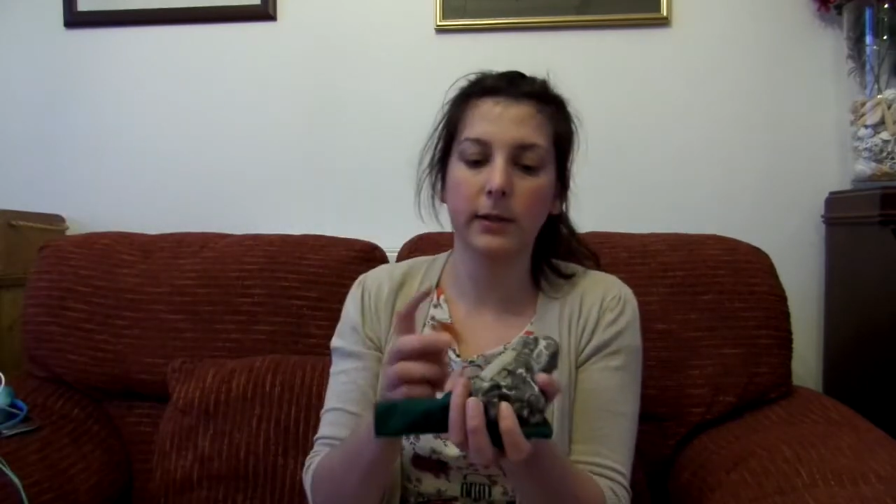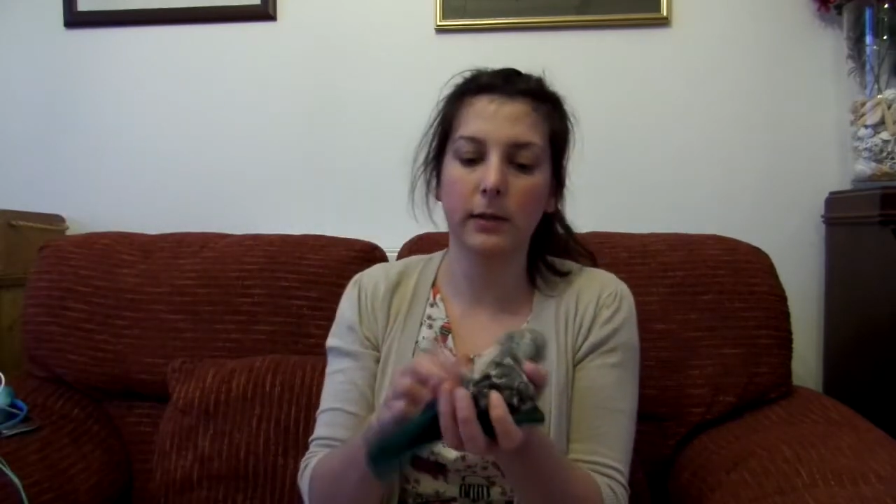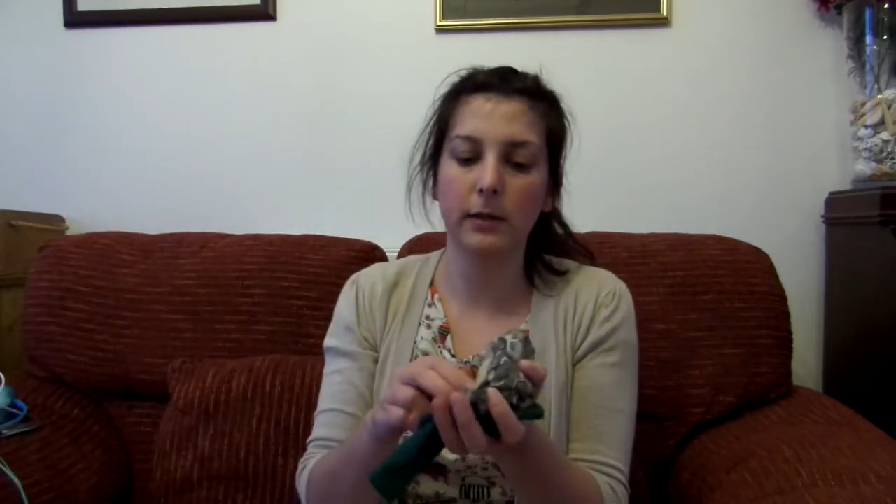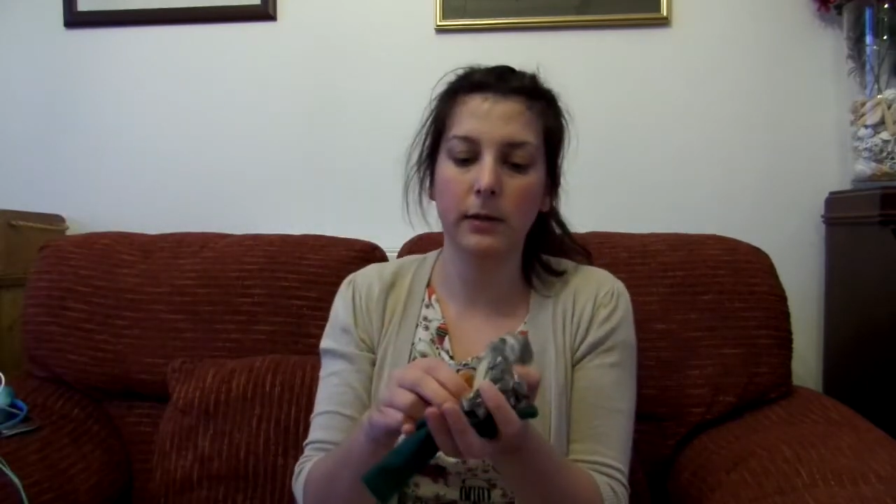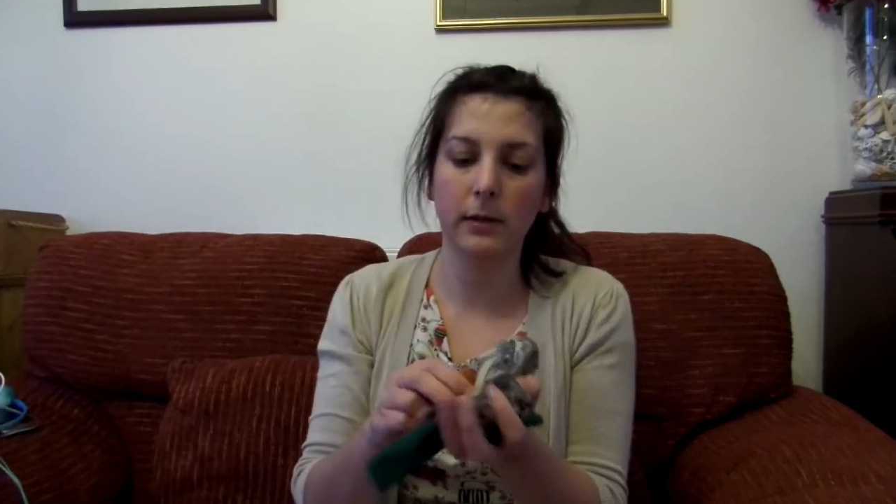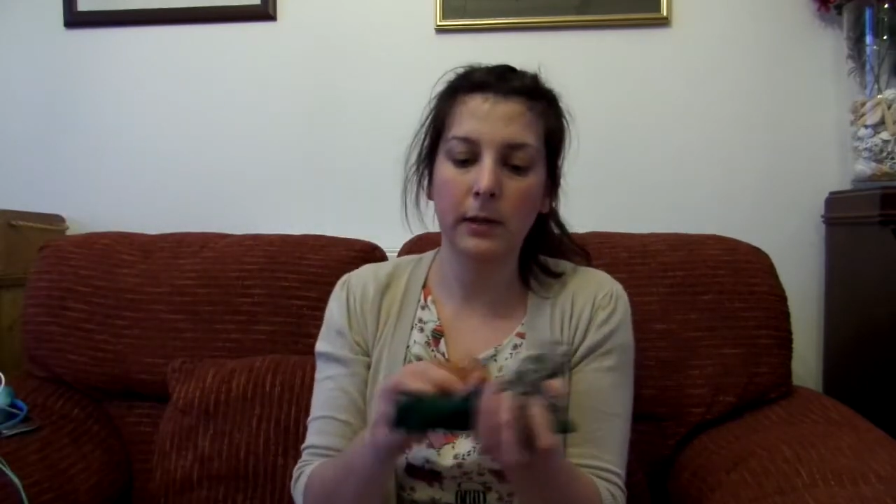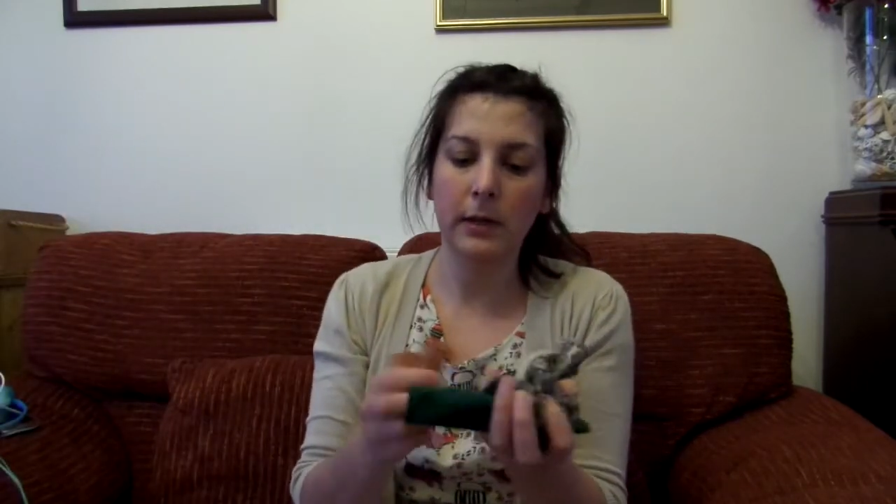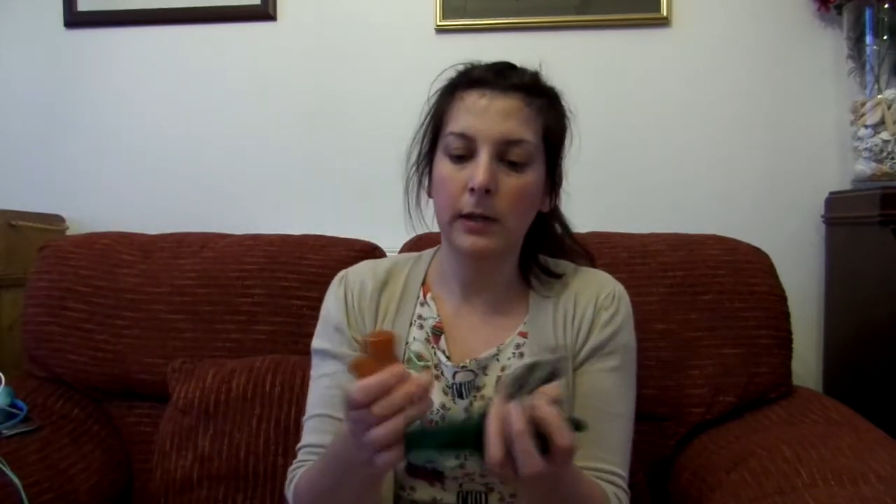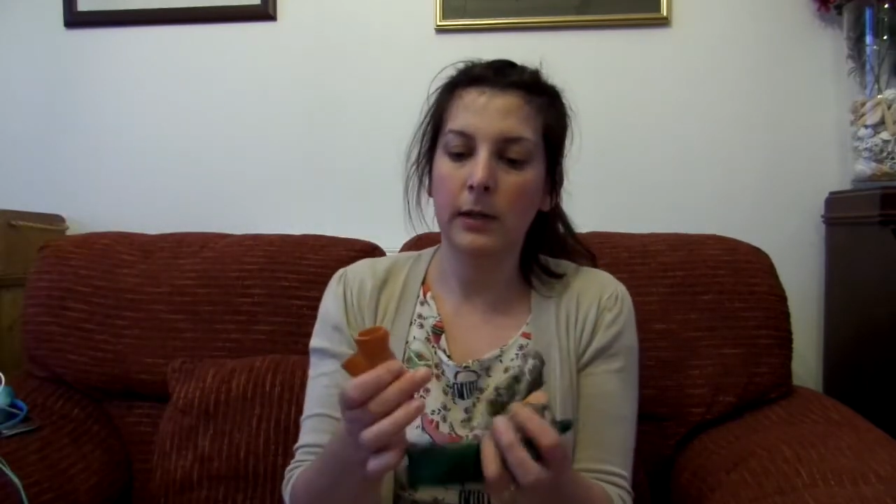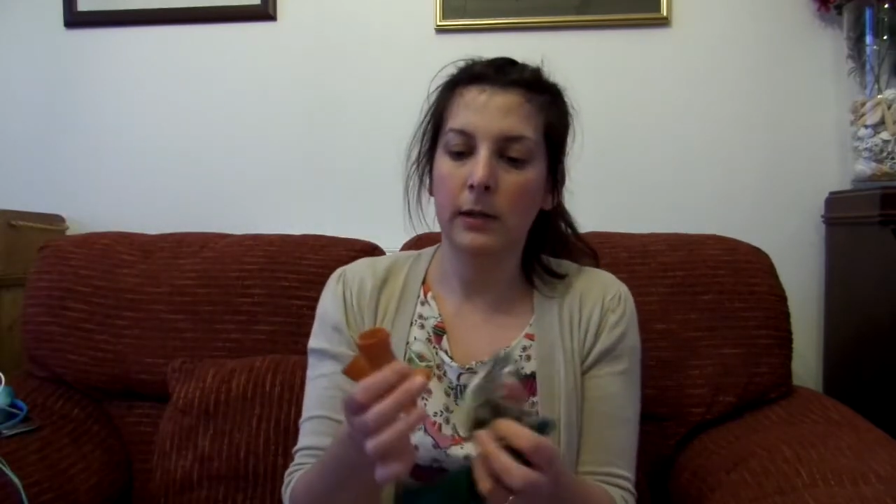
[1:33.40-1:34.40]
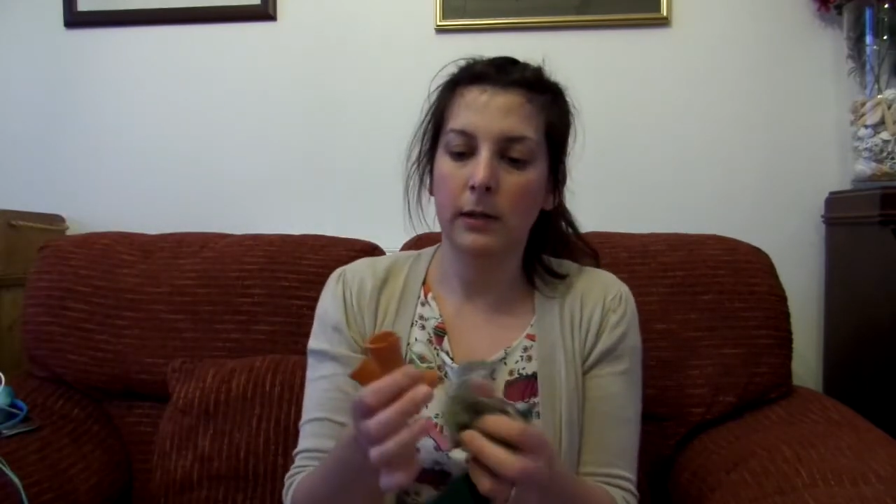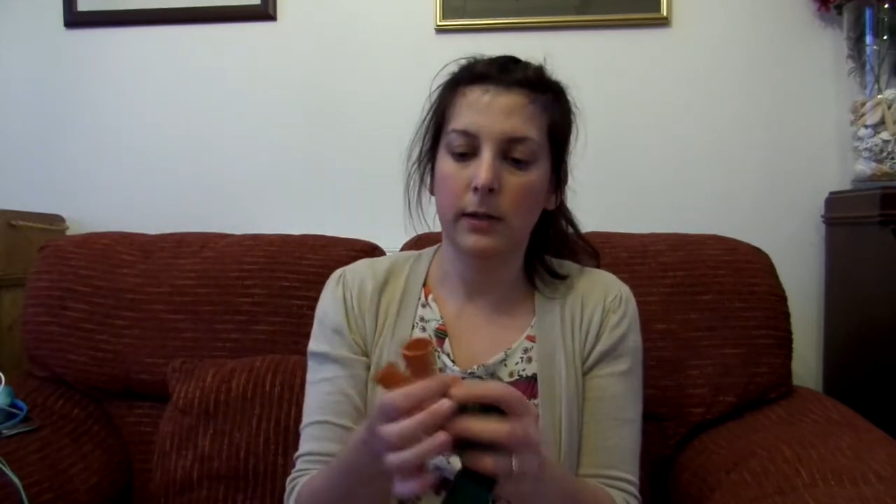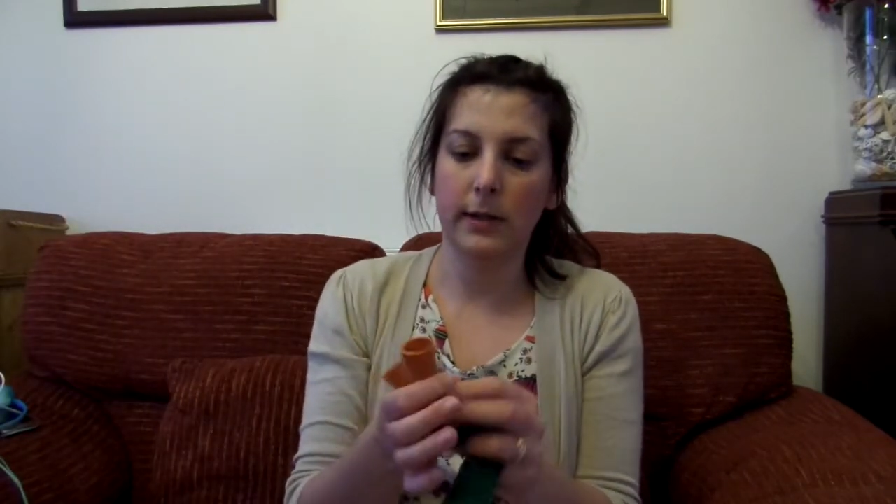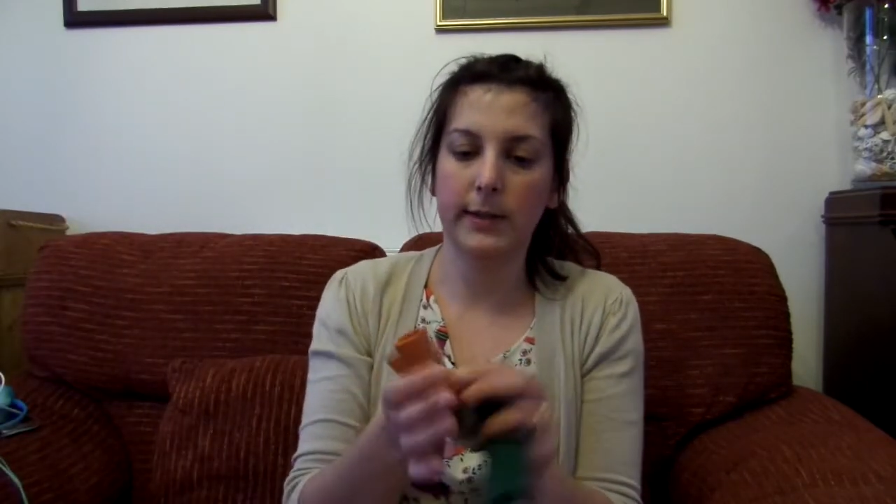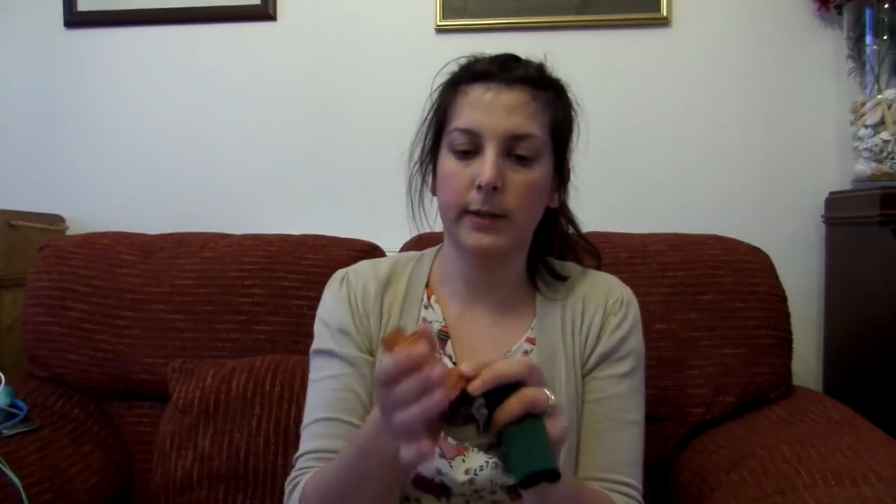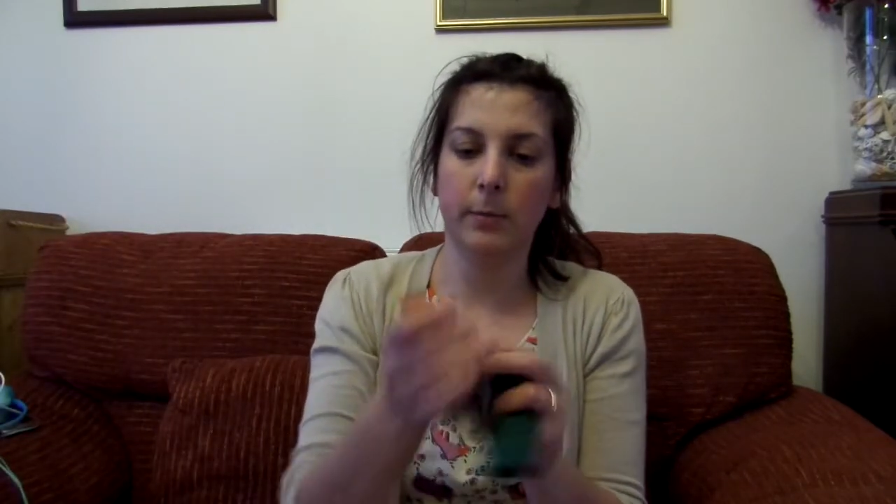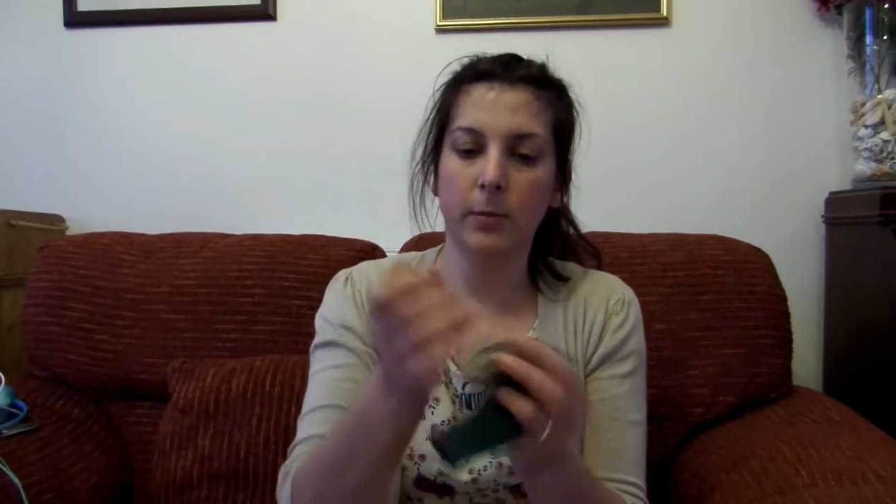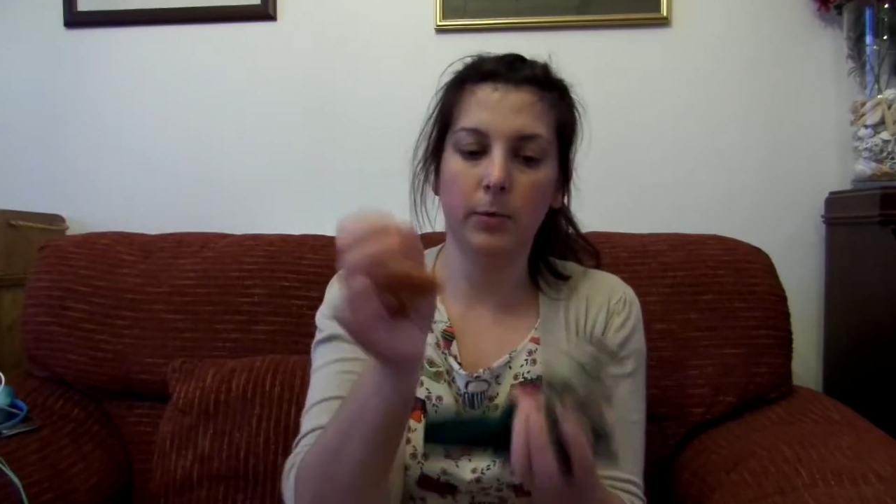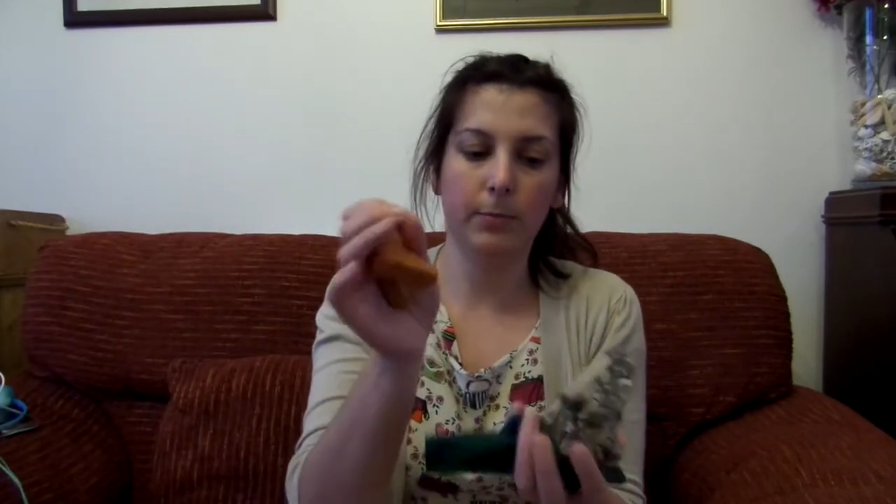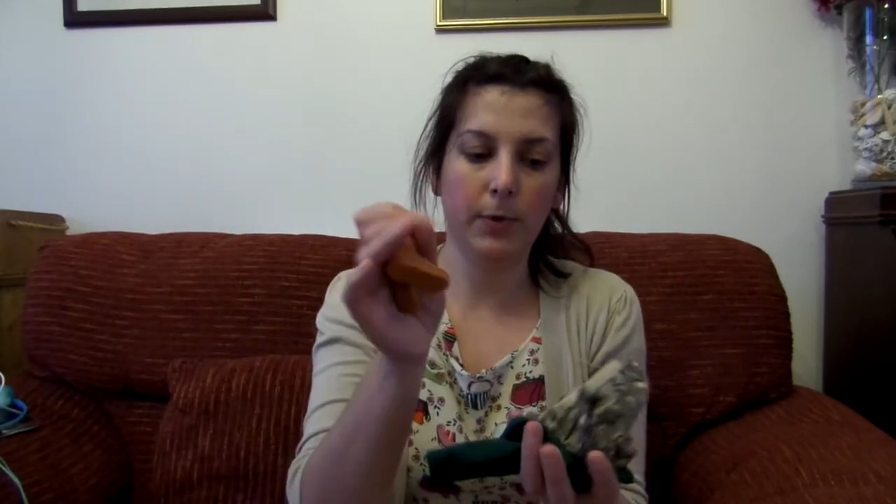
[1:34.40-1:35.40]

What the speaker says: got like some more